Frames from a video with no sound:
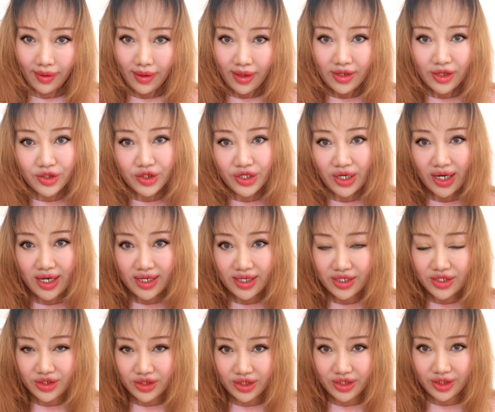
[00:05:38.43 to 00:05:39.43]
the
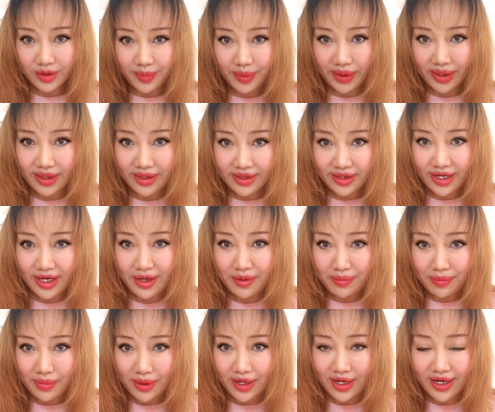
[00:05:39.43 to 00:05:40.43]
Chinese CCP, they
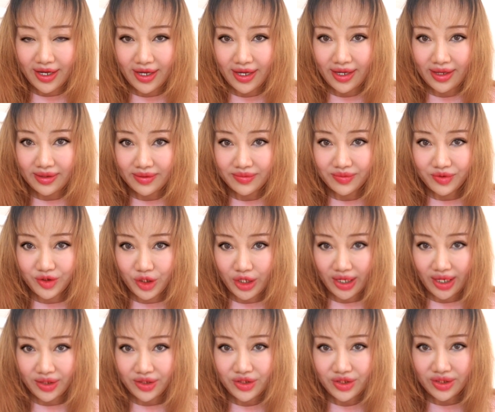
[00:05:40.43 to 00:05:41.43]
might
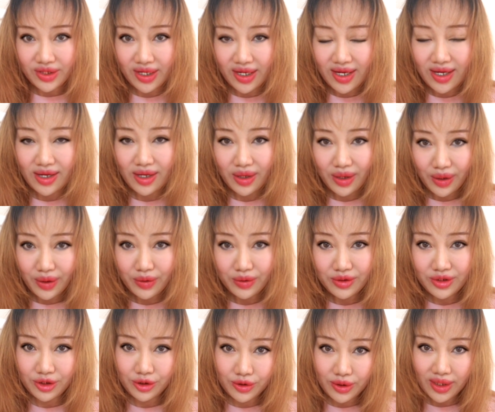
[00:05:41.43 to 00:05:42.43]
change their whole
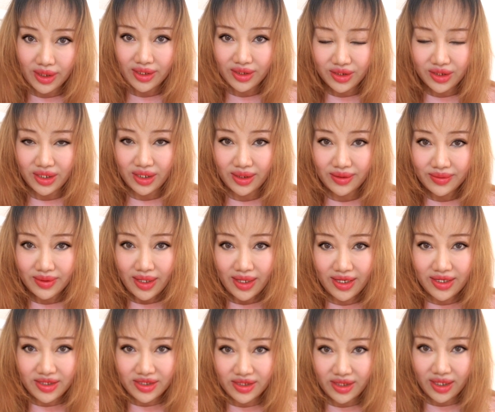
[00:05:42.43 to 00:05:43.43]
strategy.
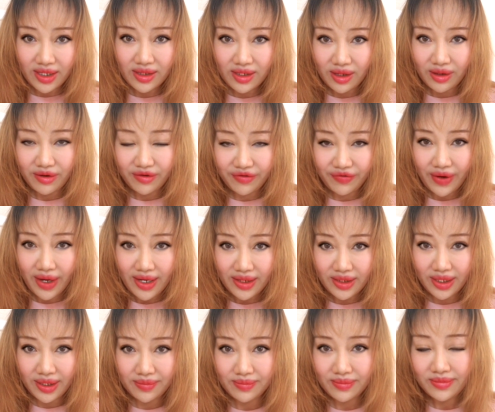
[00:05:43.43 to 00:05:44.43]
Instead of
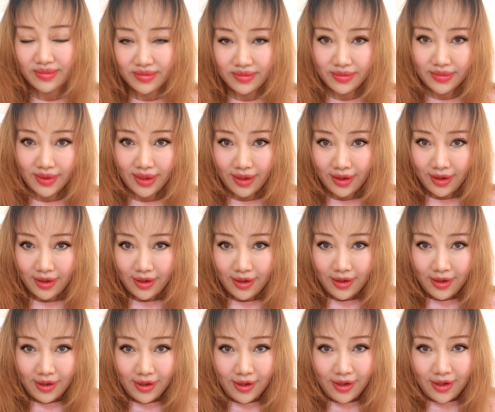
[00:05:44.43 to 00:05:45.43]
fighting
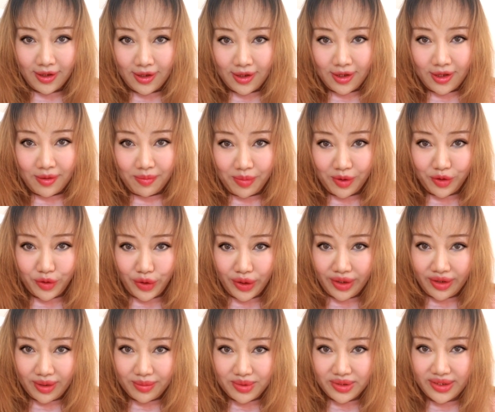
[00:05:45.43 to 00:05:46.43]

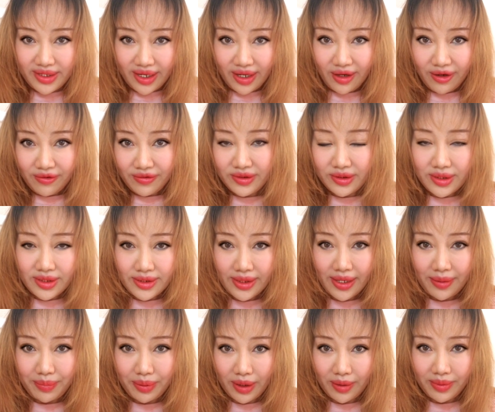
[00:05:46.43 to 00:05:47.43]
between themselves,
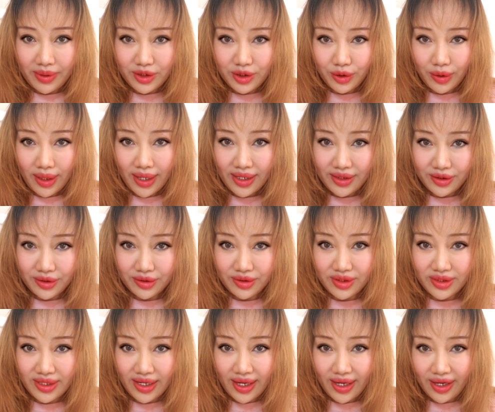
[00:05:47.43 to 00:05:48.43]
they probably try to
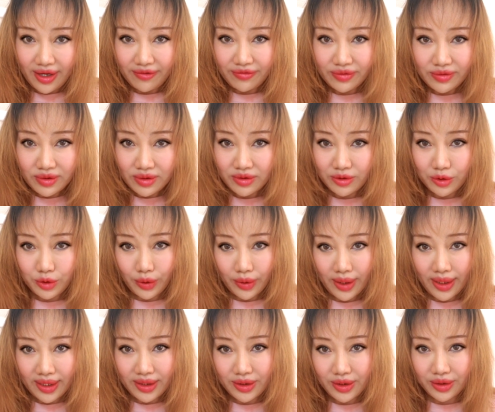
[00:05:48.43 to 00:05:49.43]
save
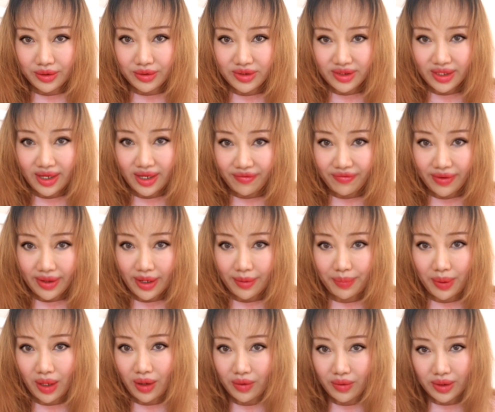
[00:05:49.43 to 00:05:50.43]
their
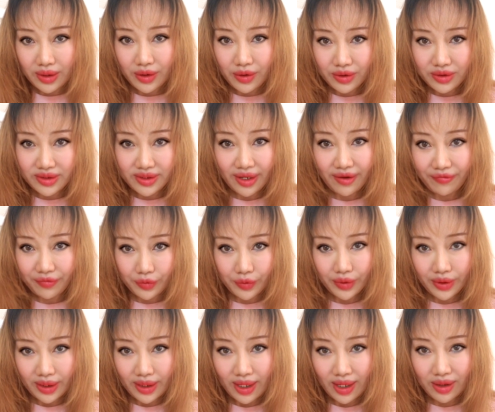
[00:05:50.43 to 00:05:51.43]
power because they've
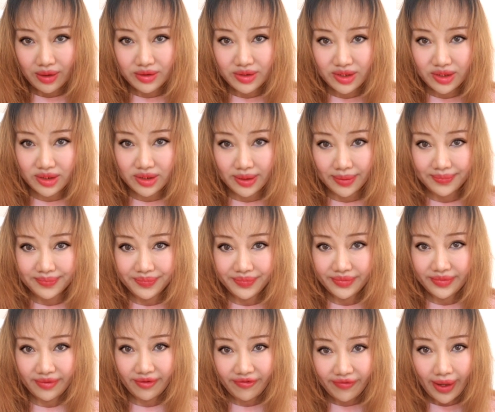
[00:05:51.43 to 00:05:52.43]
already lost
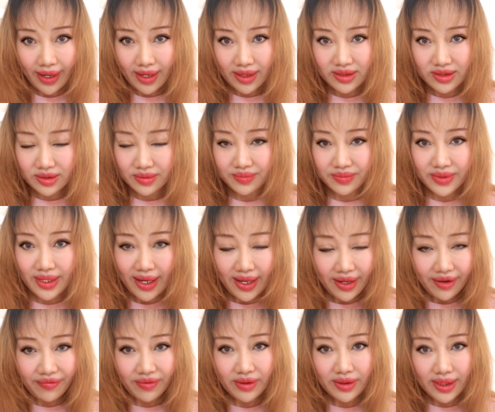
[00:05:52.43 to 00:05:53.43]
face. They
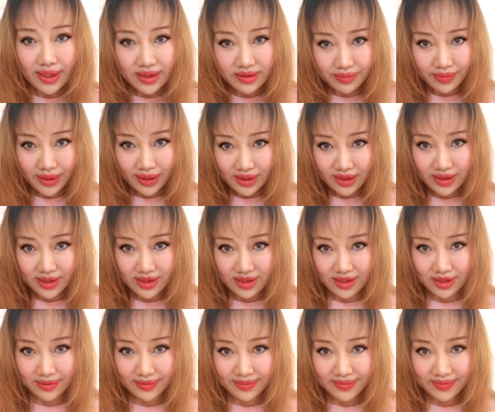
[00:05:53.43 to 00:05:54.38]
even admitted